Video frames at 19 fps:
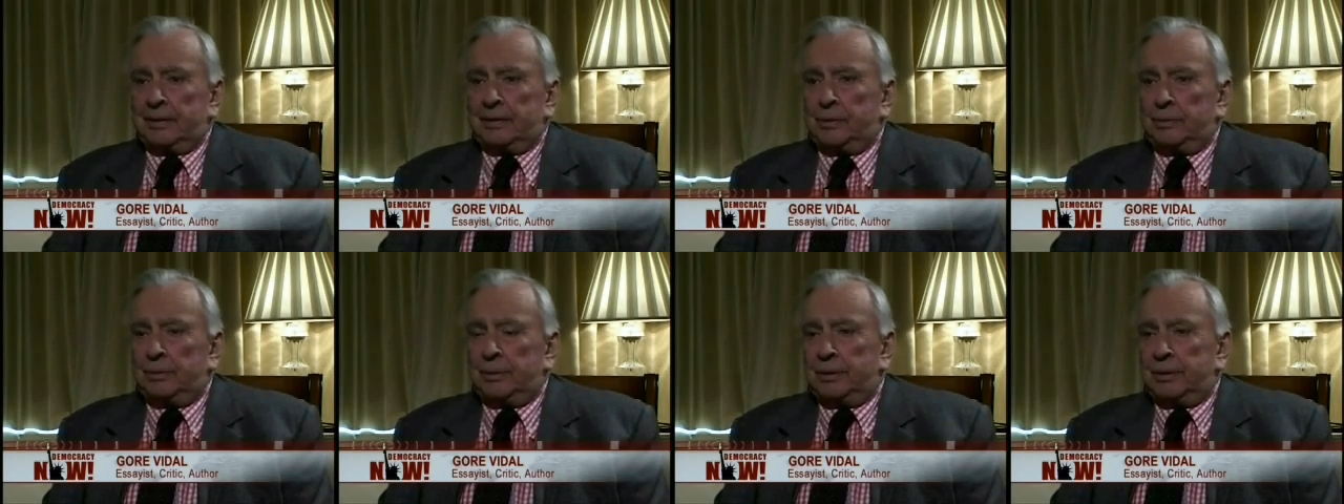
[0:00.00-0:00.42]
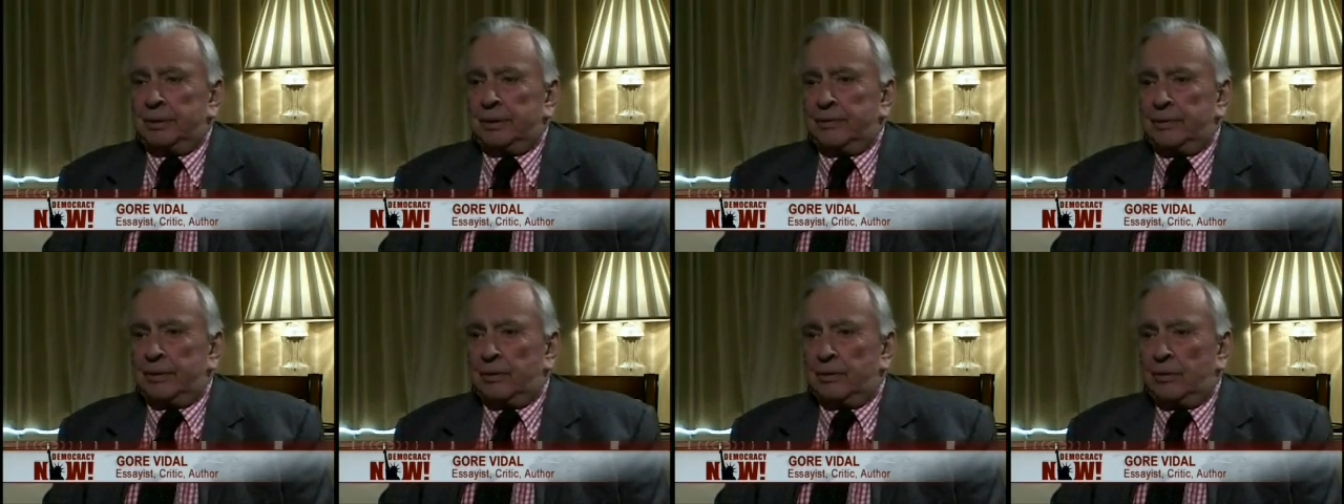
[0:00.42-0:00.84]
who'd been
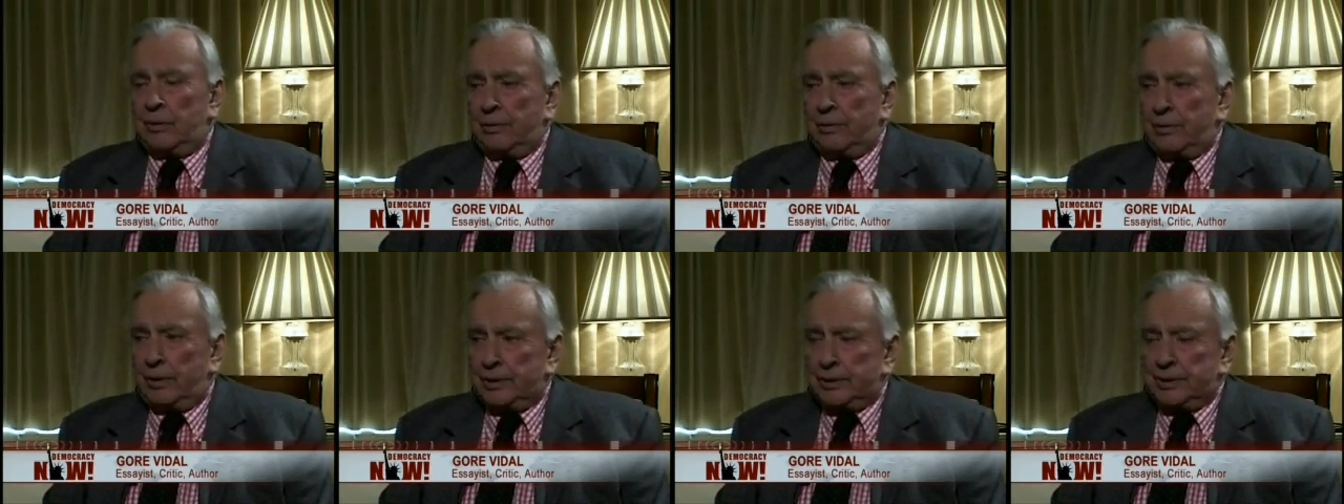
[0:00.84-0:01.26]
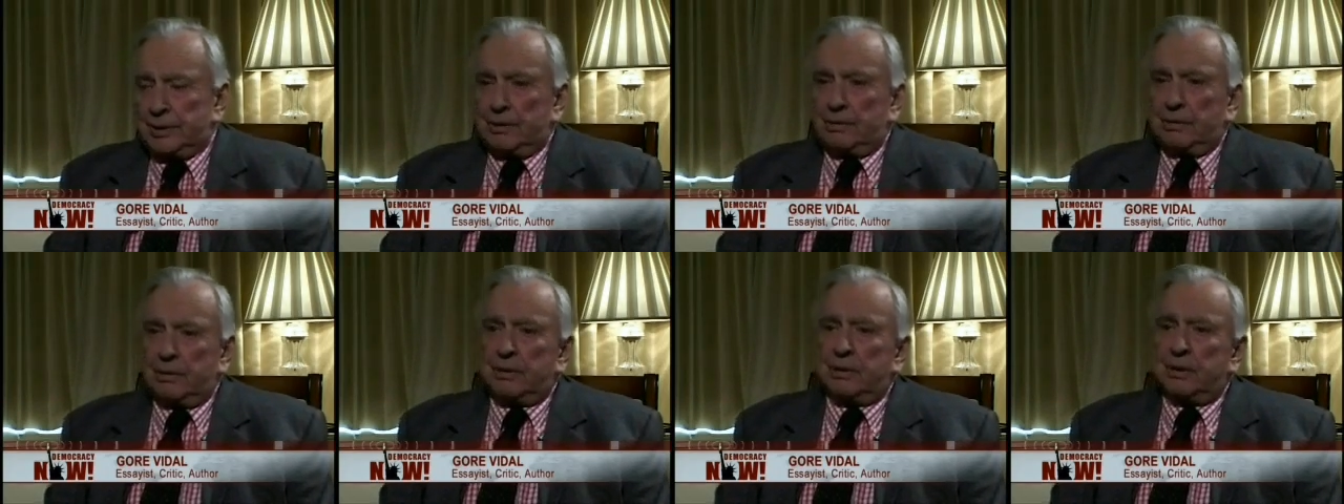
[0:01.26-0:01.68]
giving all of our
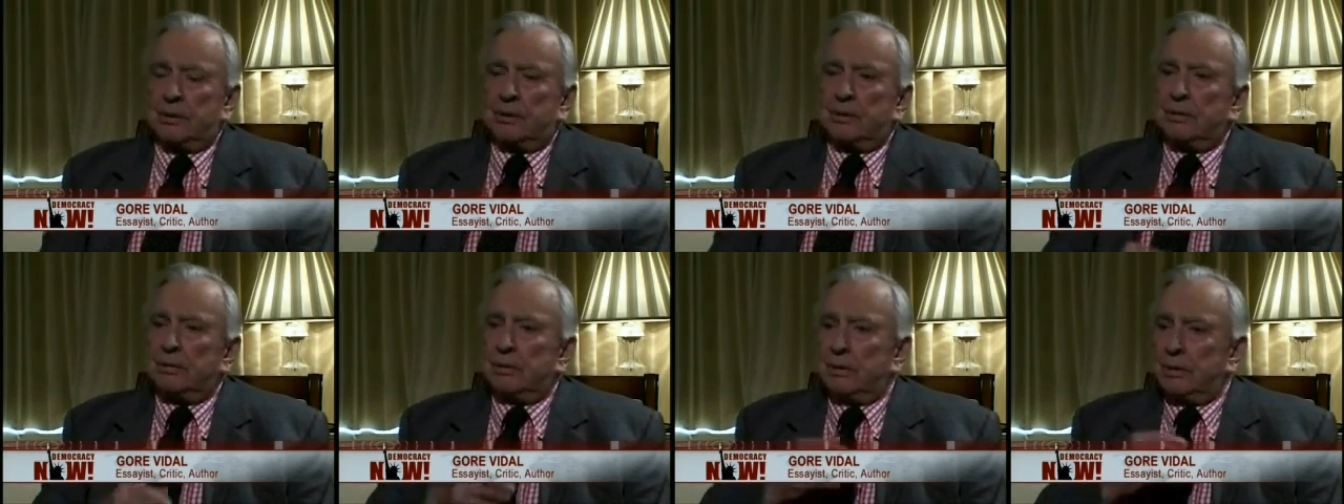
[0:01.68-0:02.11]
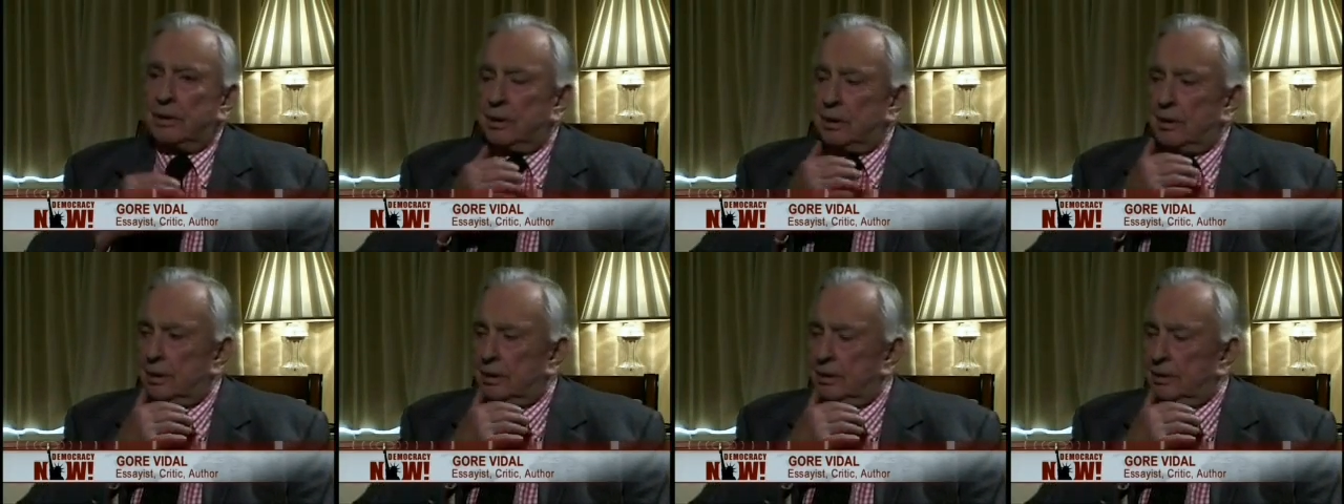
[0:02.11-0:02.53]
secrets to
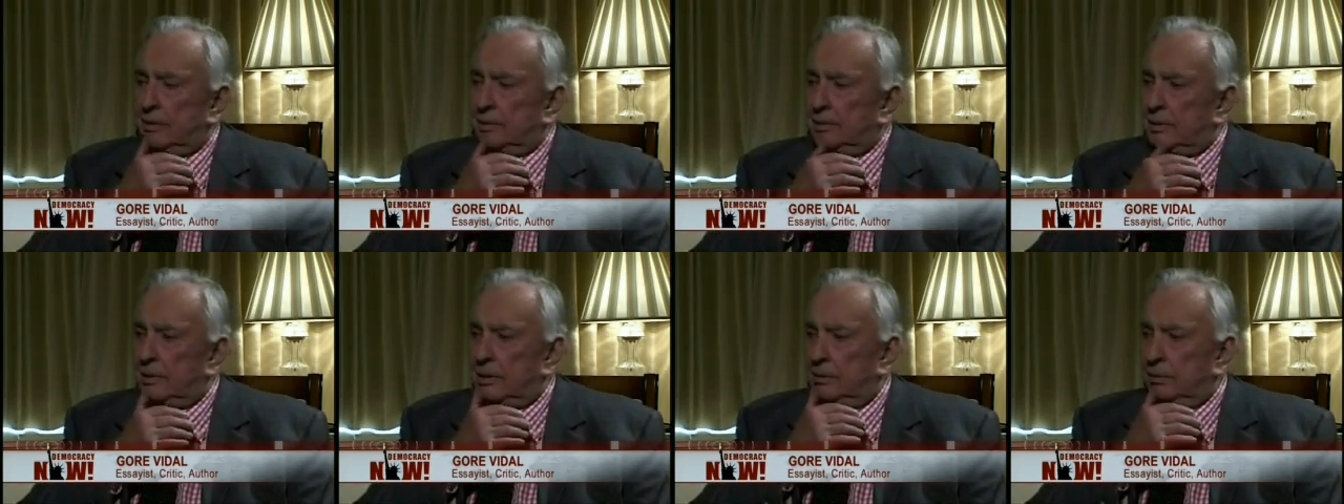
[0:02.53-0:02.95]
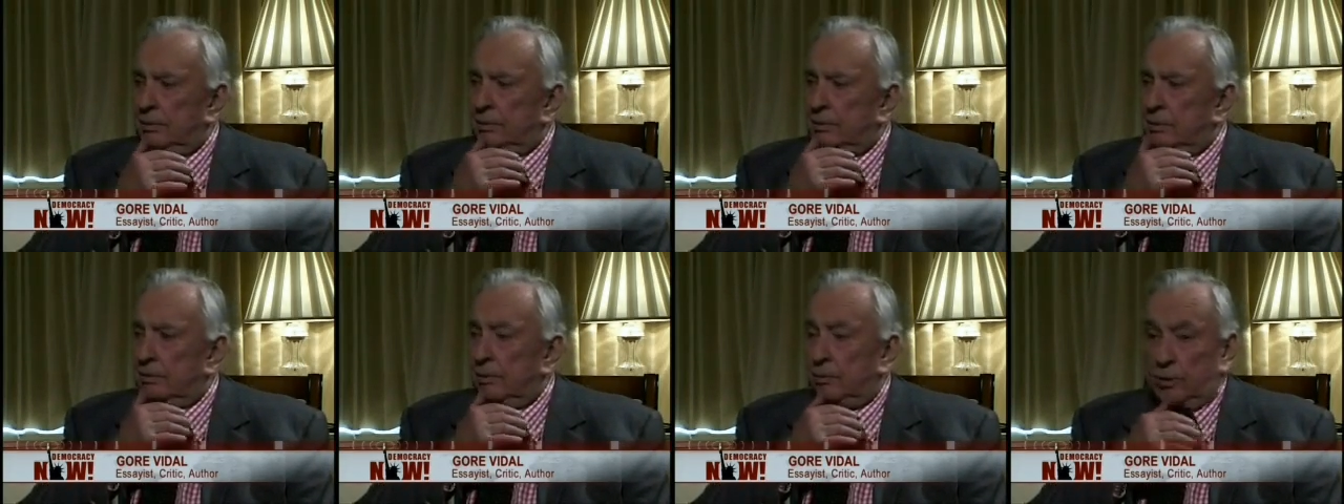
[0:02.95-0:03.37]
the, he
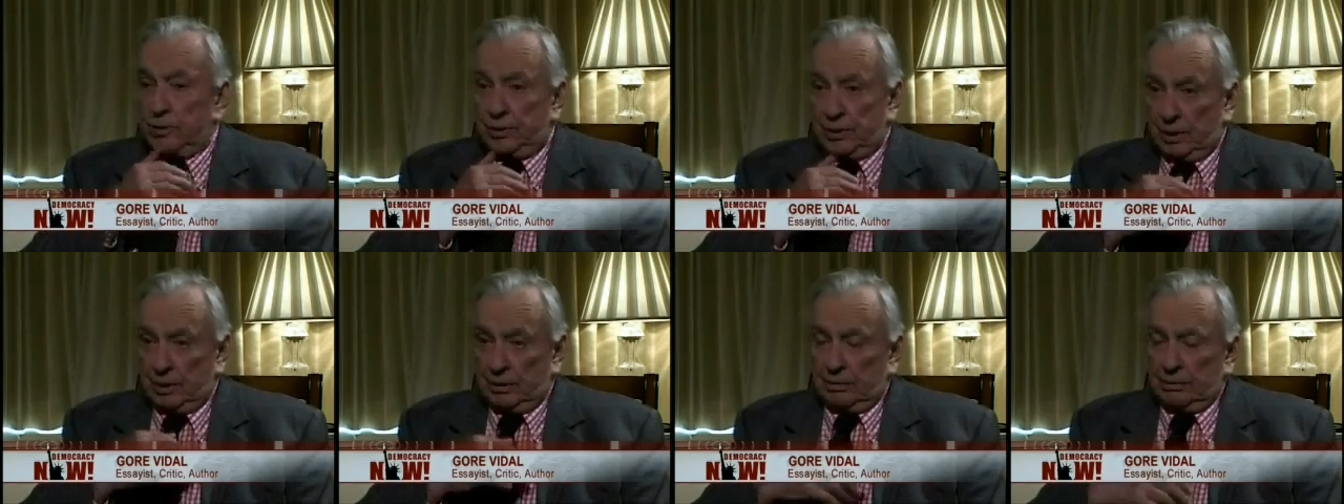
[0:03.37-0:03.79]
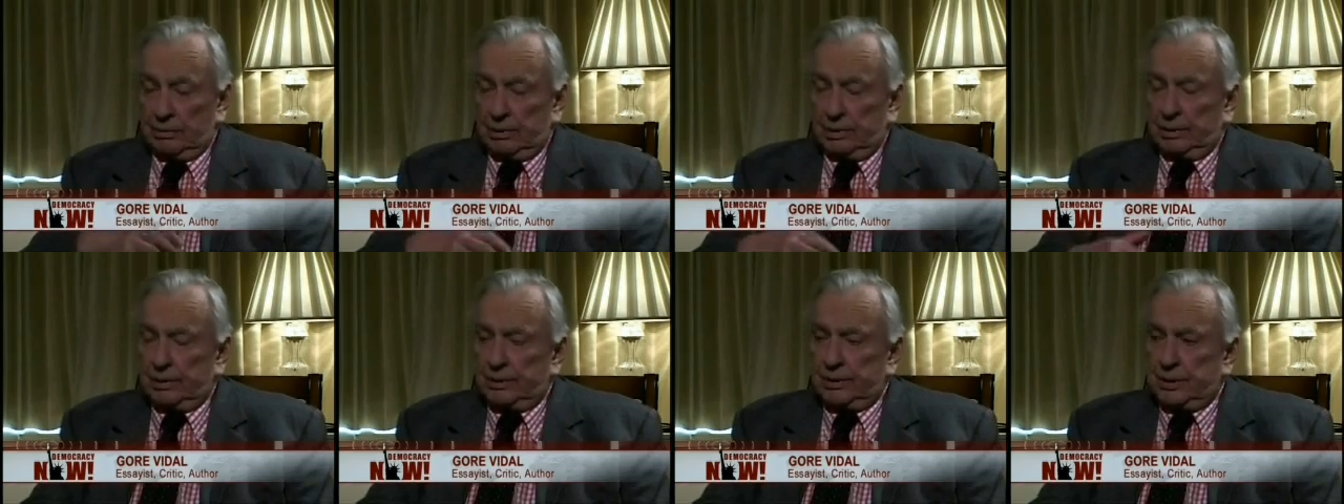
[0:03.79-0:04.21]
was with
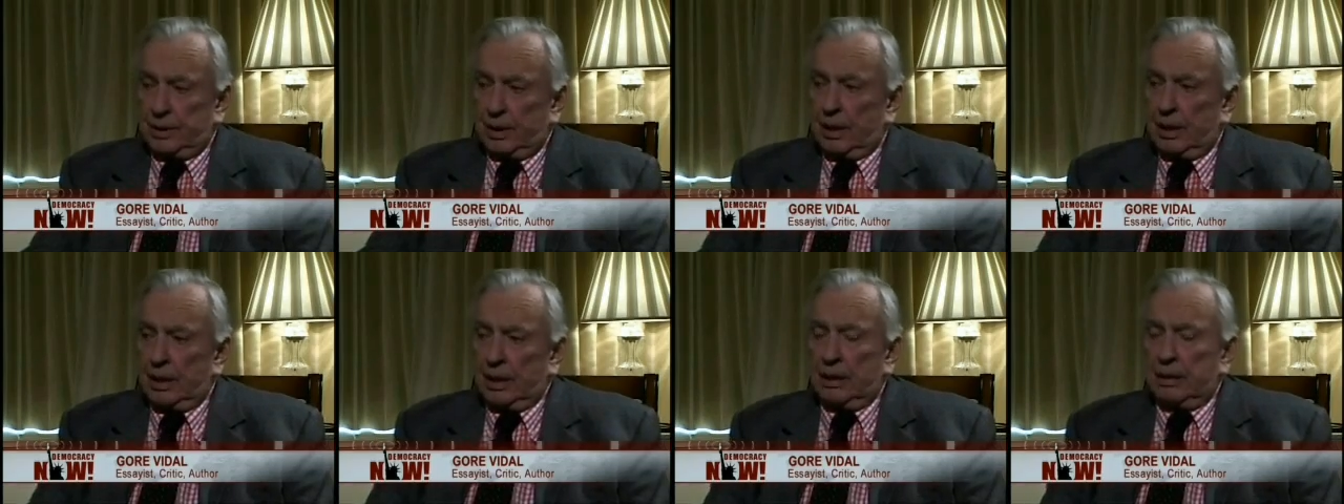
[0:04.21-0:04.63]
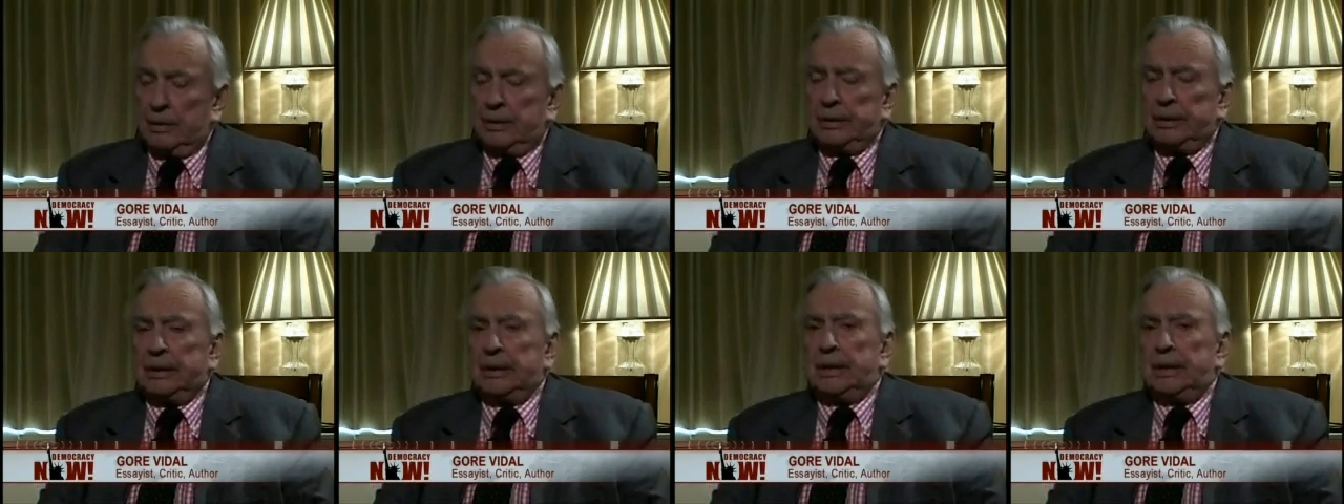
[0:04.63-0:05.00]
the CIA.